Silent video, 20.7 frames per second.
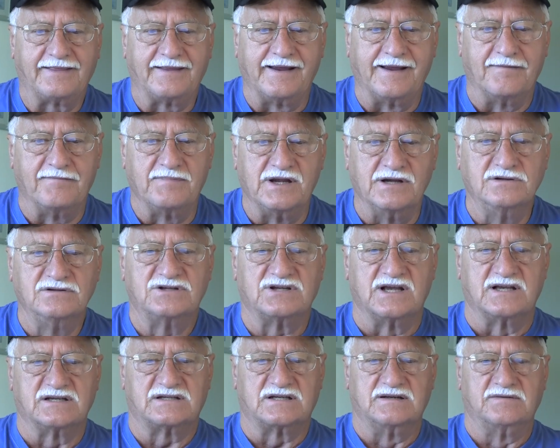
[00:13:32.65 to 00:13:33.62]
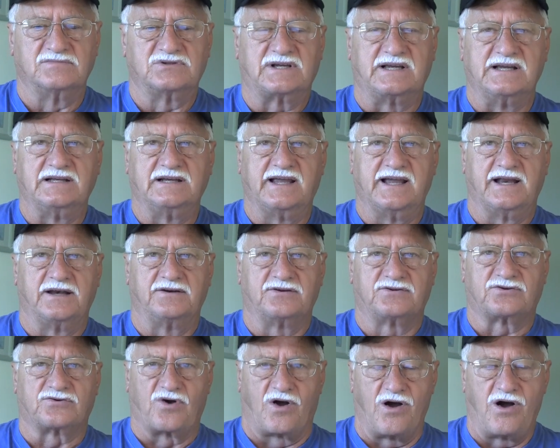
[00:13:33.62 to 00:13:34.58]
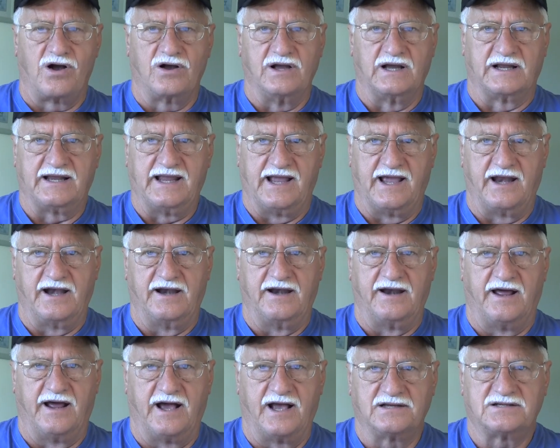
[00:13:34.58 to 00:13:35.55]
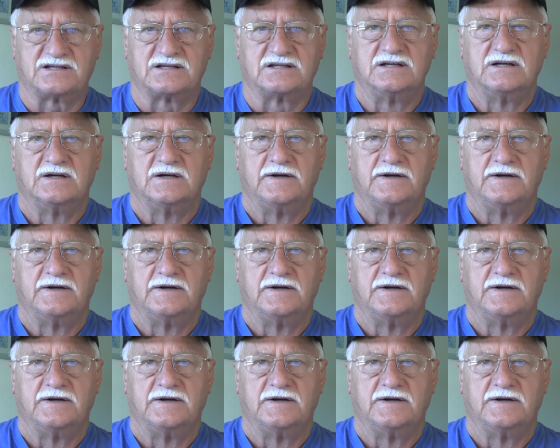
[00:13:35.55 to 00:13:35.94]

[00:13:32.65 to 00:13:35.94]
the immune systems can get strong again in us